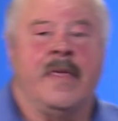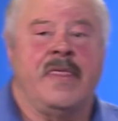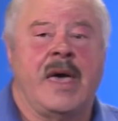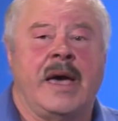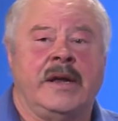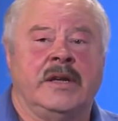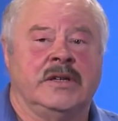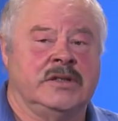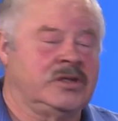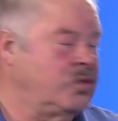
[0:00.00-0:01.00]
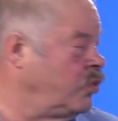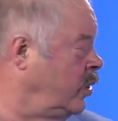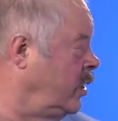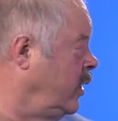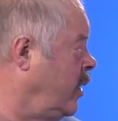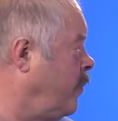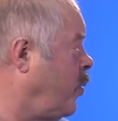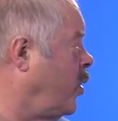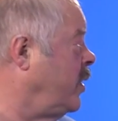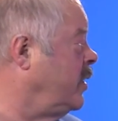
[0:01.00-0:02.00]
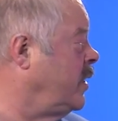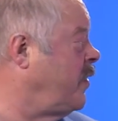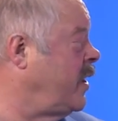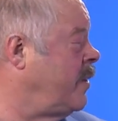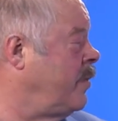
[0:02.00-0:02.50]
that is really important to think